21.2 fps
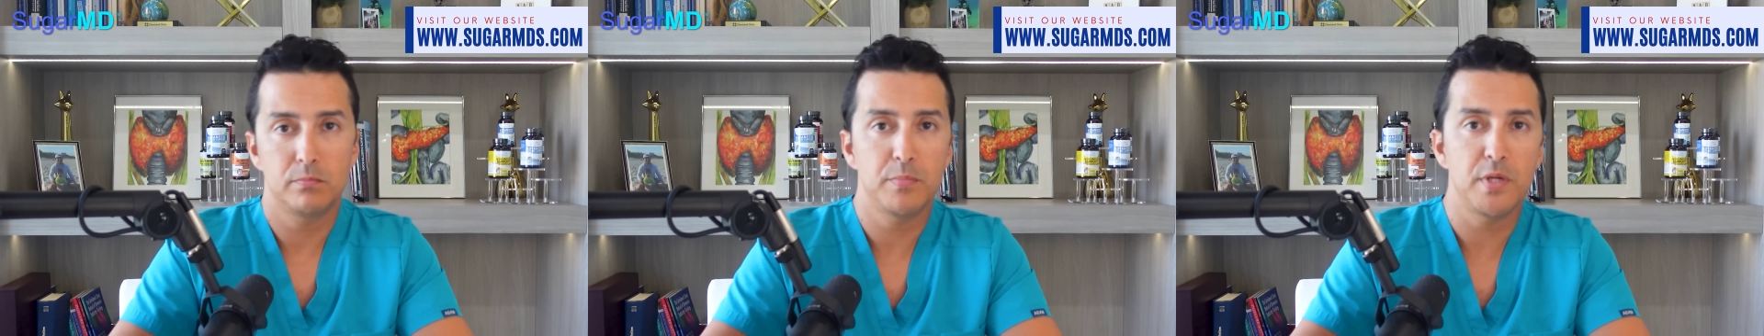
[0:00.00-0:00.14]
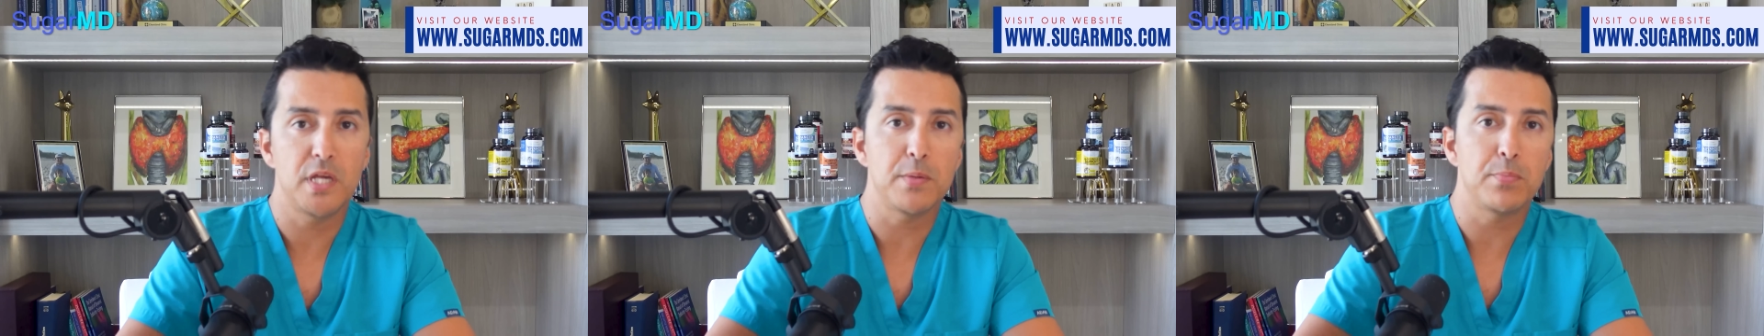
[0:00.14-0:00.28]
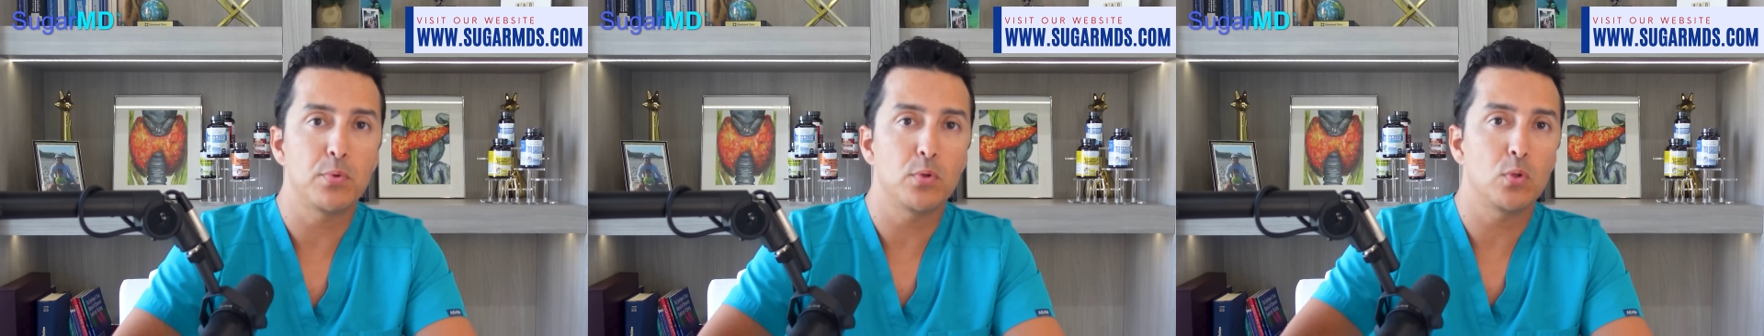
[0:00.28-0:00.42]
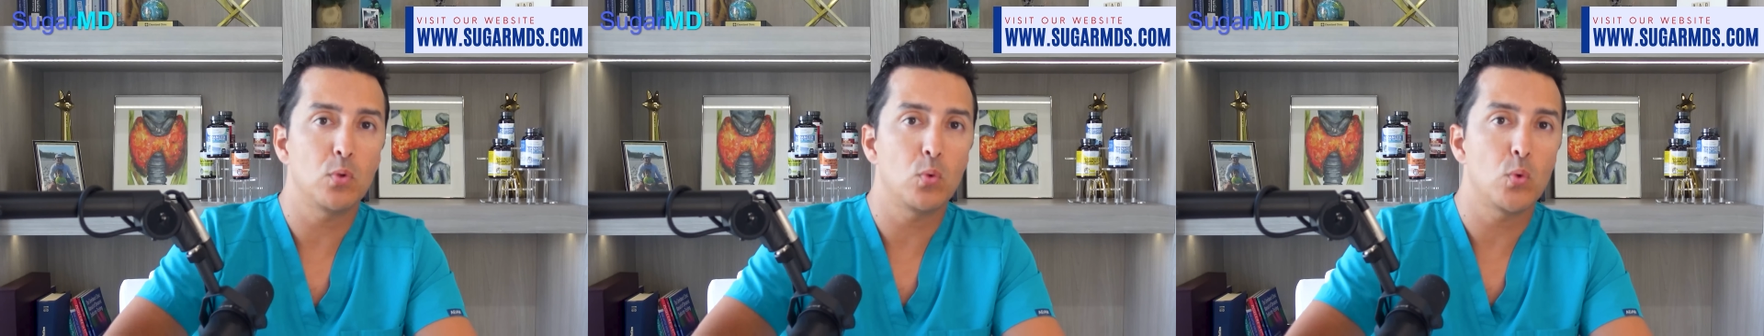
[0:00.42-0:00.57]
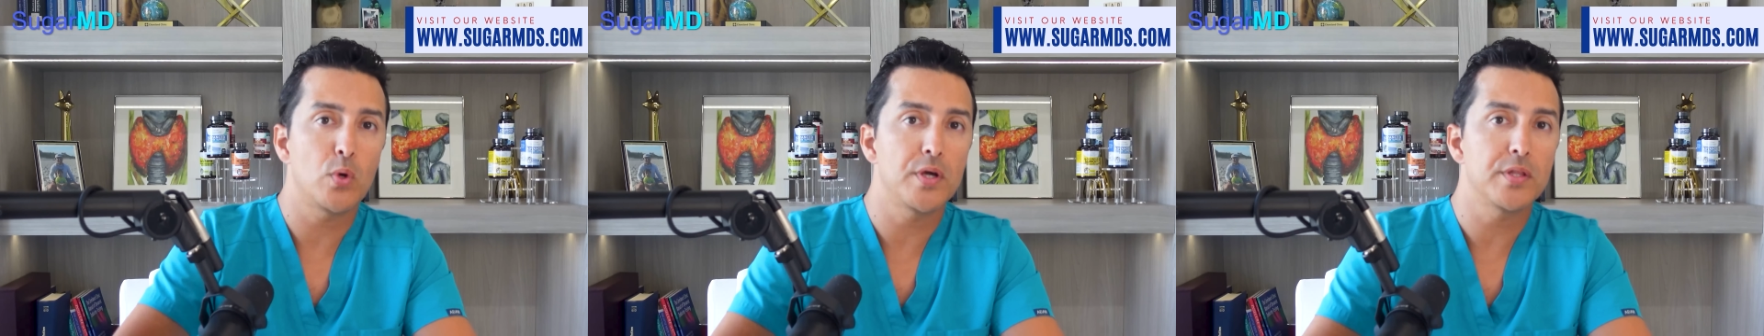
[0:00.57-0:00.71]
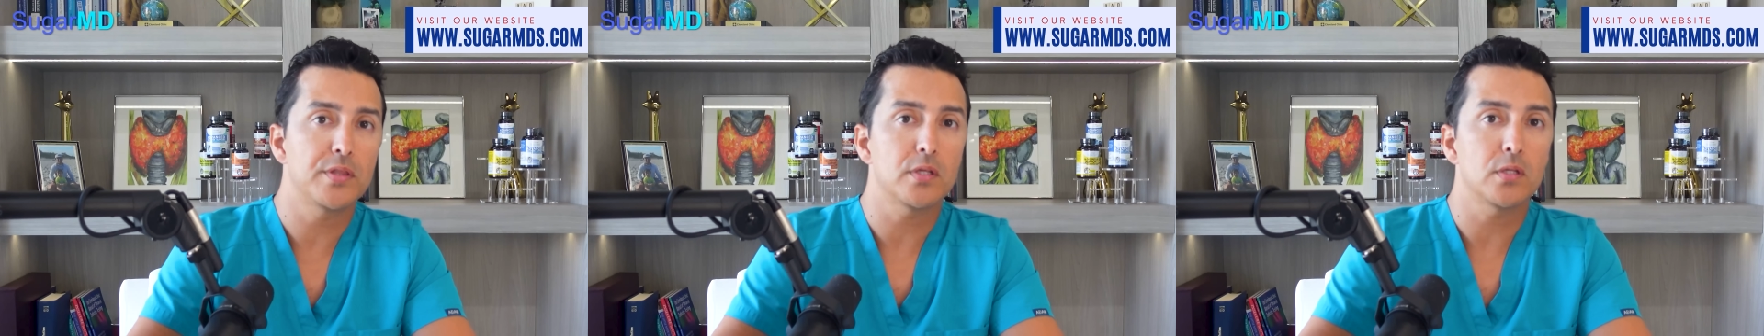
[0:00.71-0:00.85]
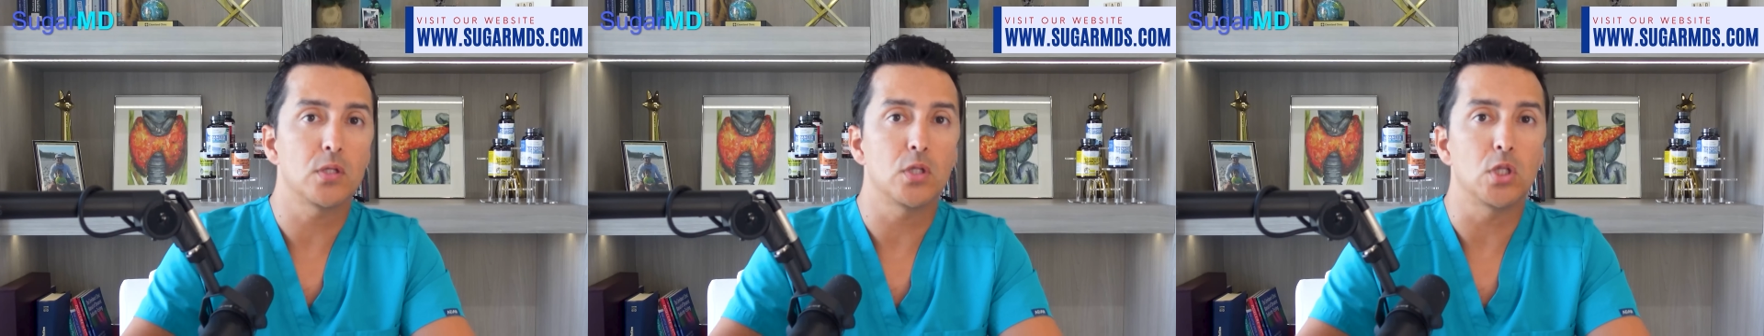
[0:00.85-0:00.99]
People
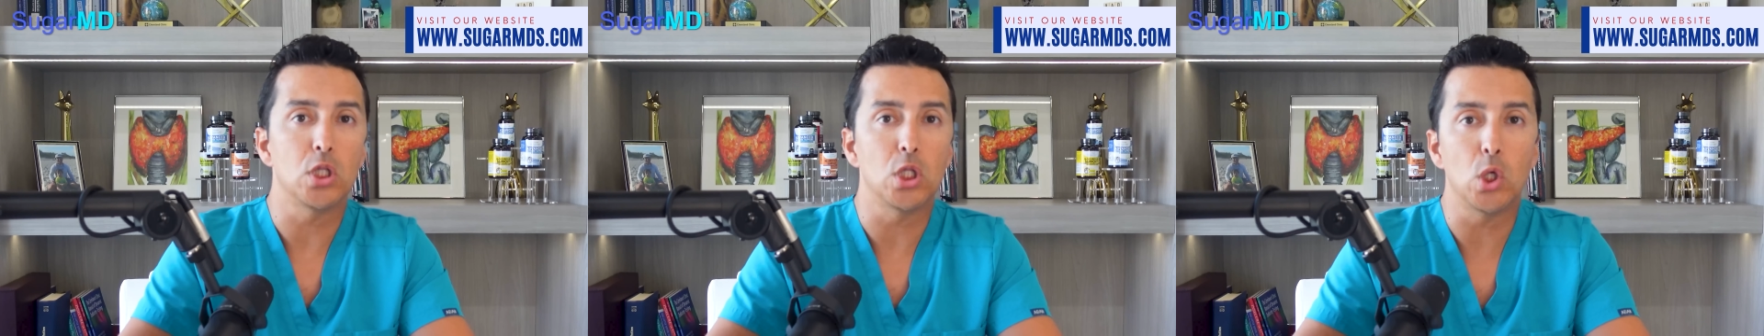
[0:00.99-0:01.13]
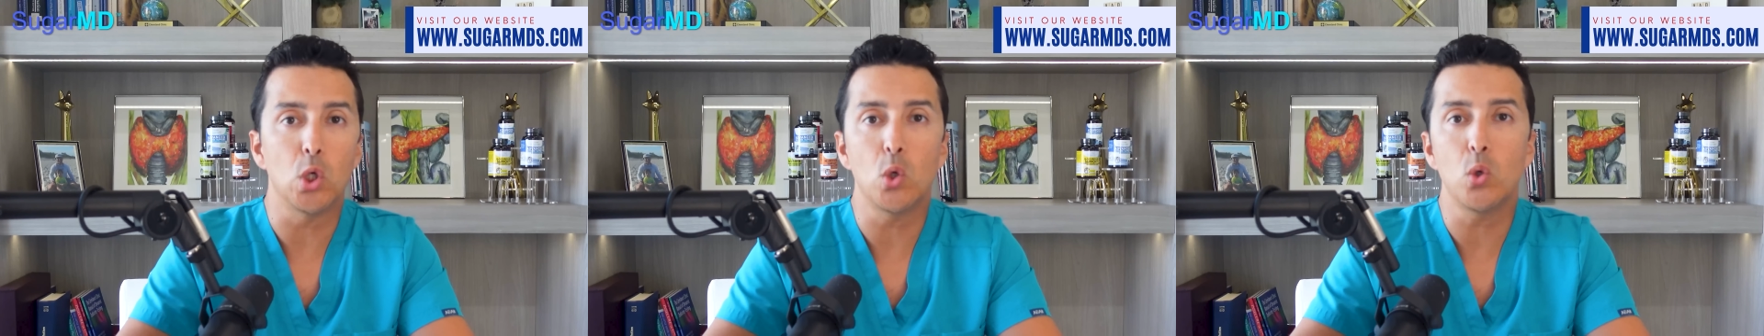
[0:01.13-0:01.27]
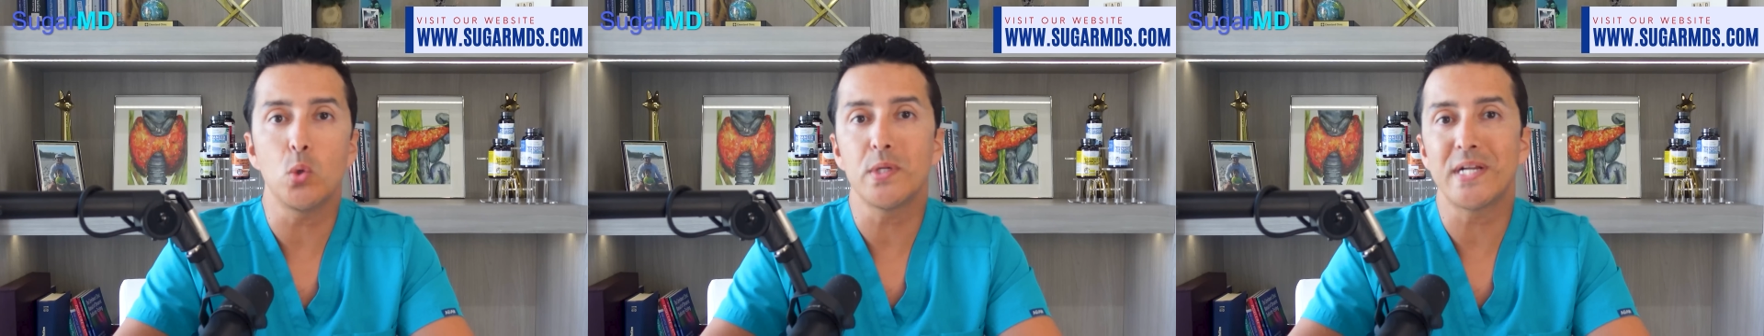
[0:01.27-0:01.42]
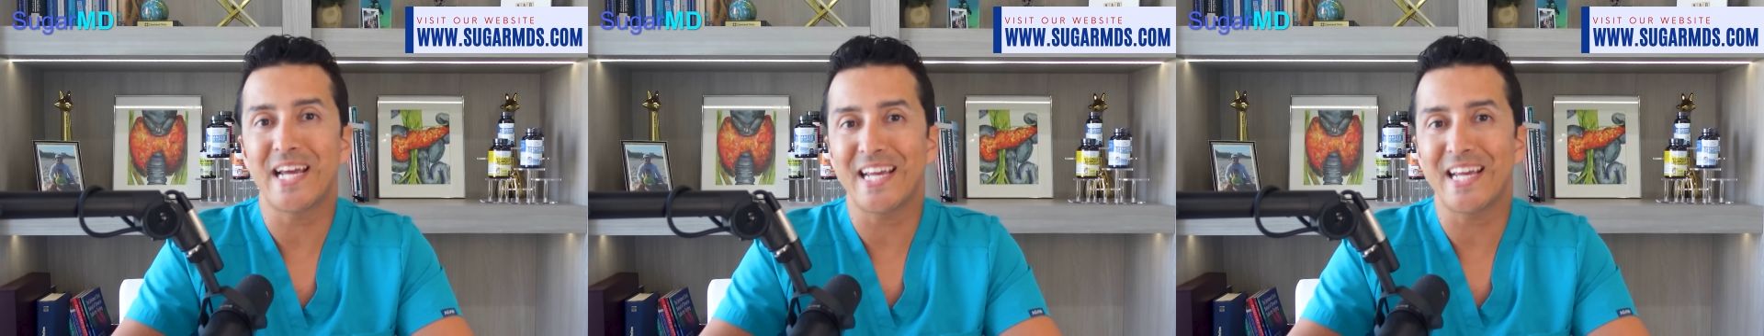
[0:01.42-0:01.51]
with low